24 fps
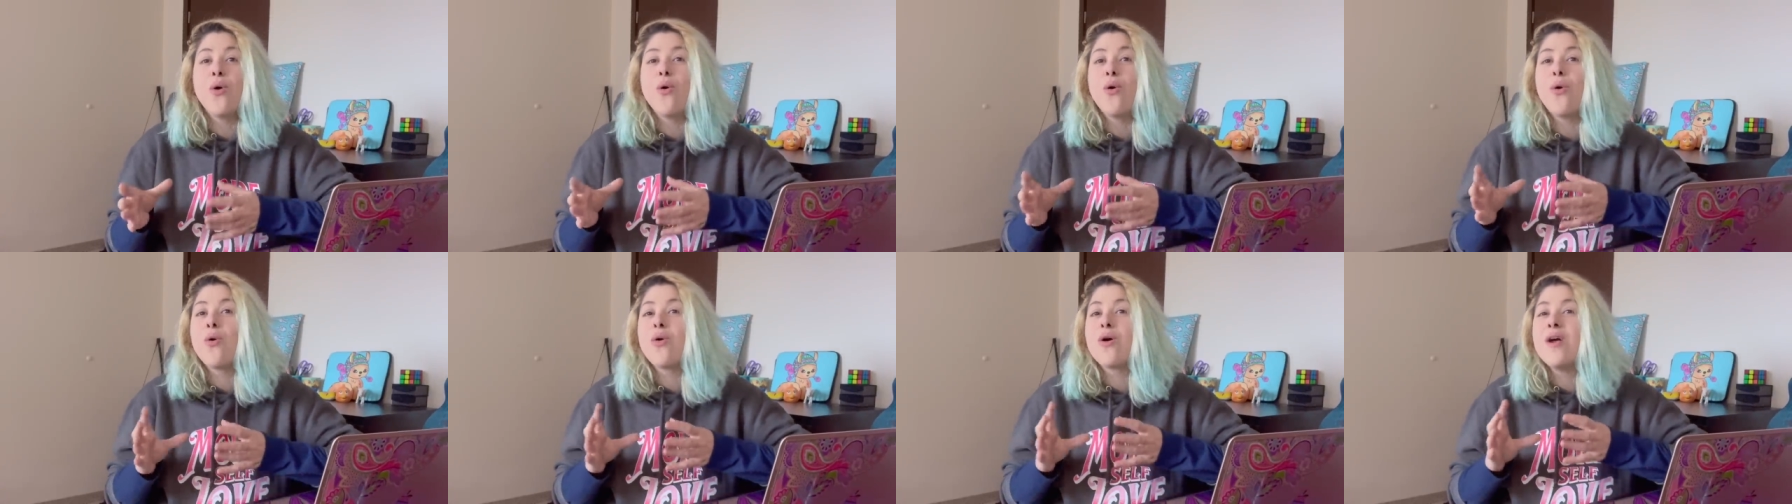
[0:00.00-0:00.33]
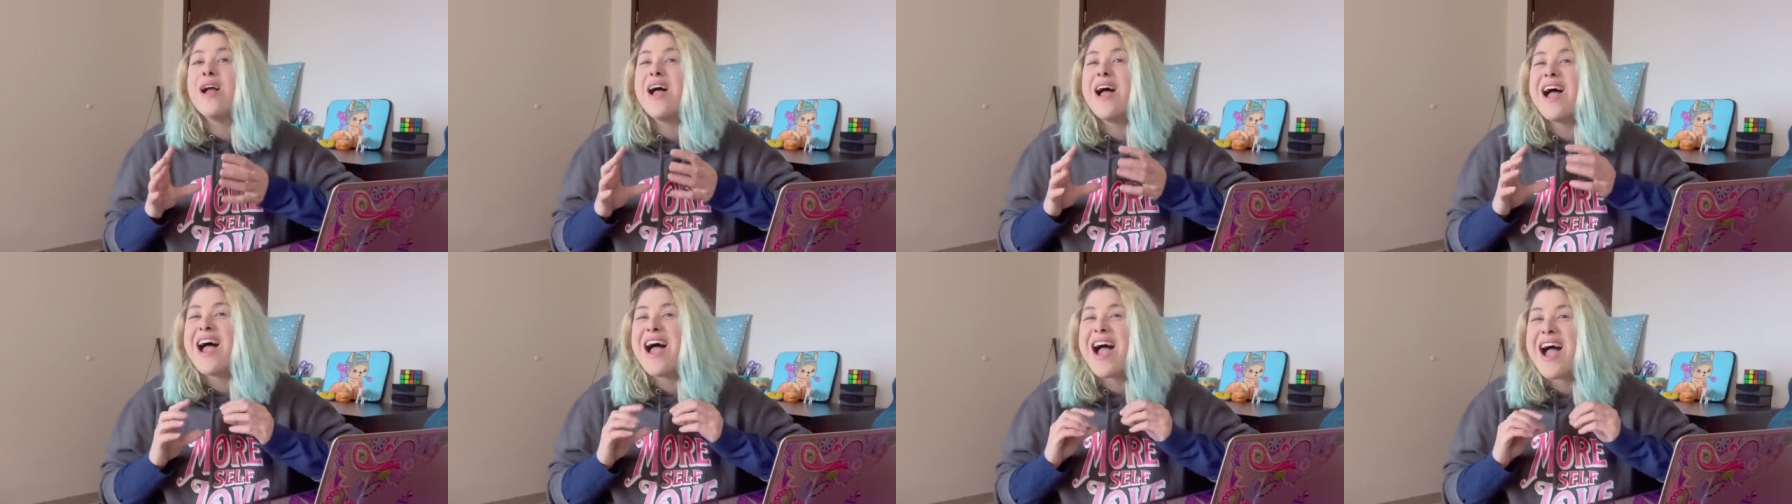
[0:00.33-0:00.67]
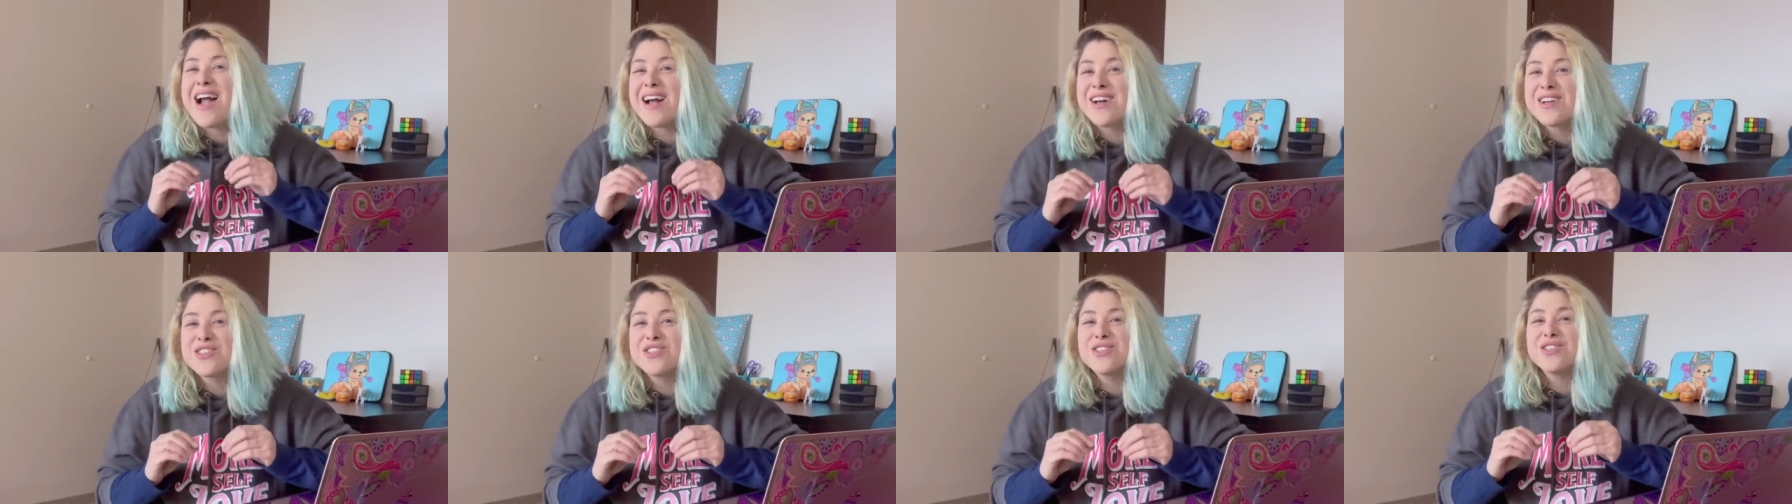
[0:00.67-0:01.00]
or
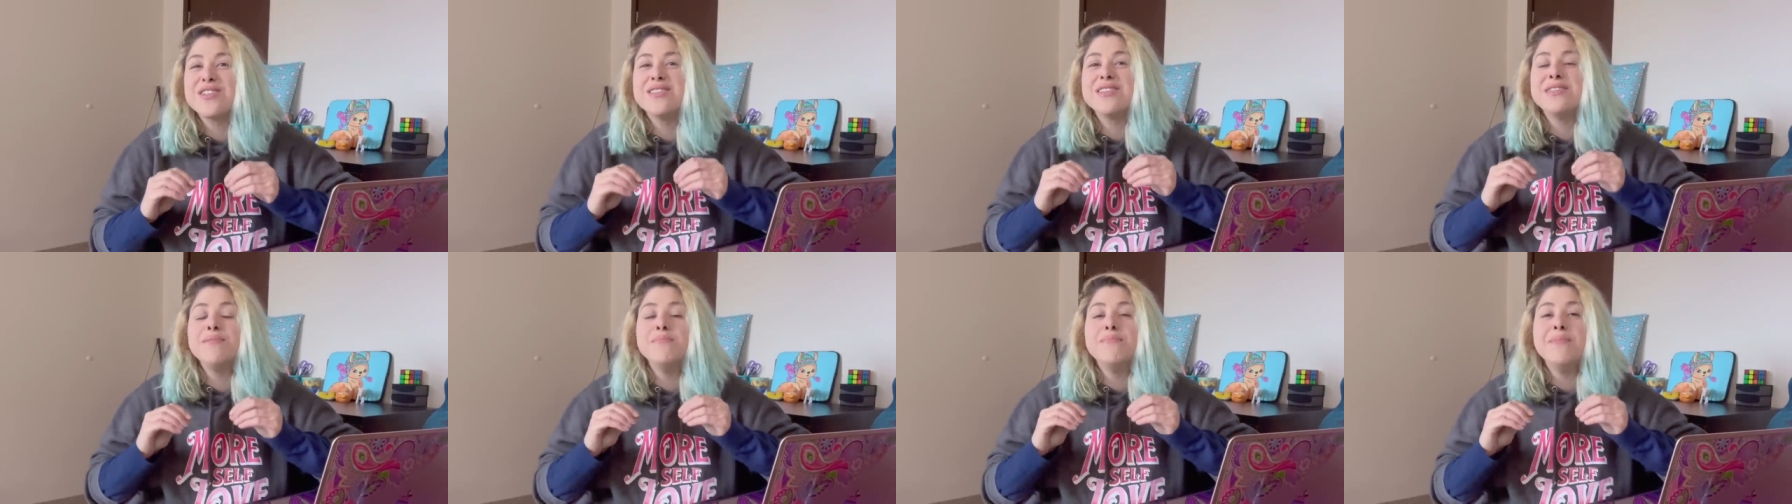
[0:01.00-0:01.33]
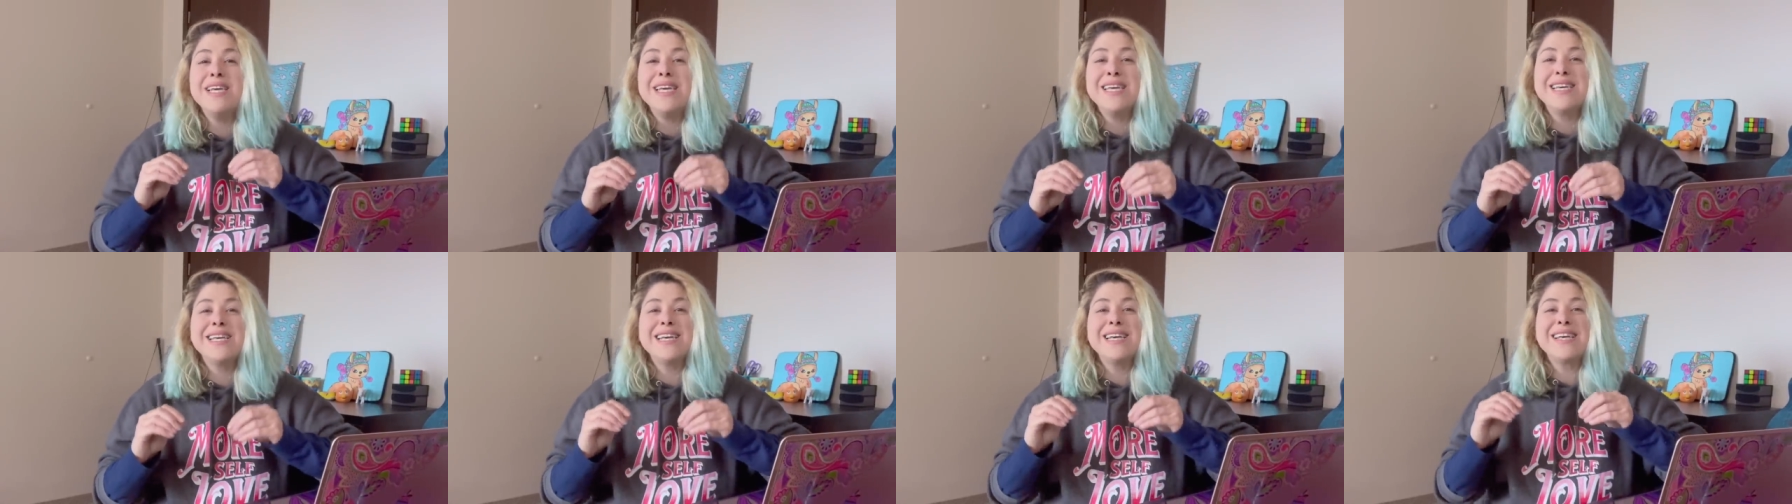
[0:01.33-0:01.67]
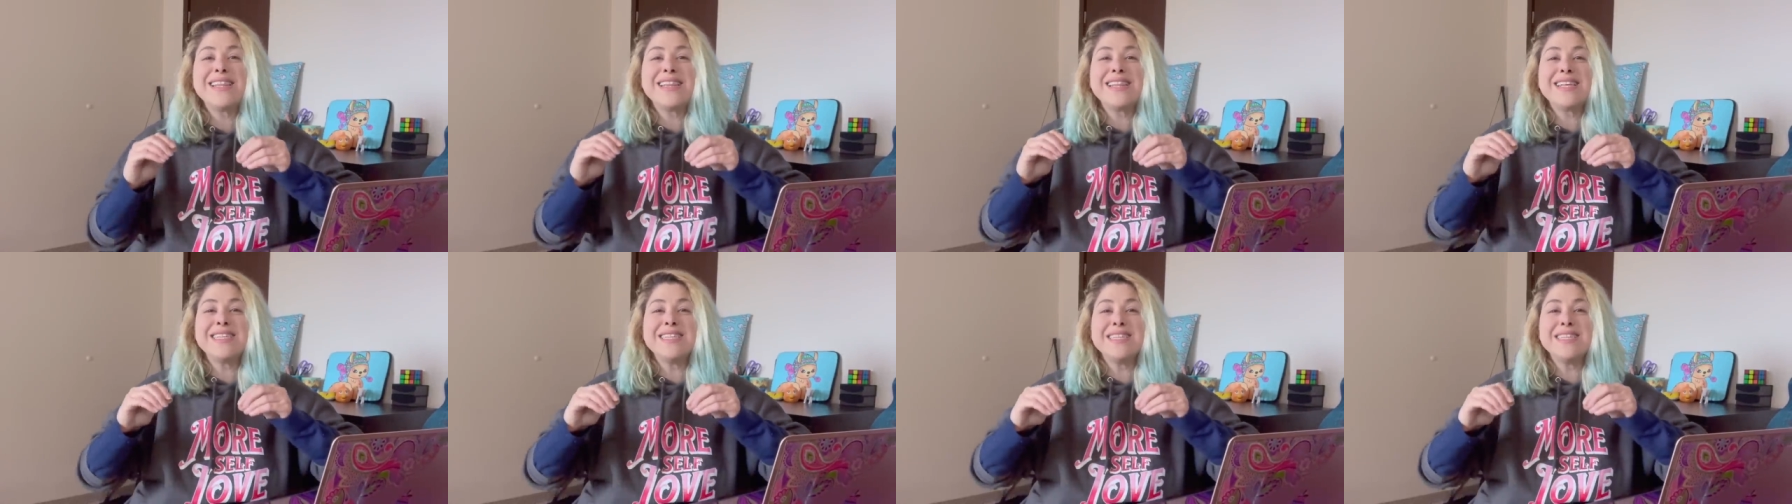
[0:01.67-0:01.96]
actually making the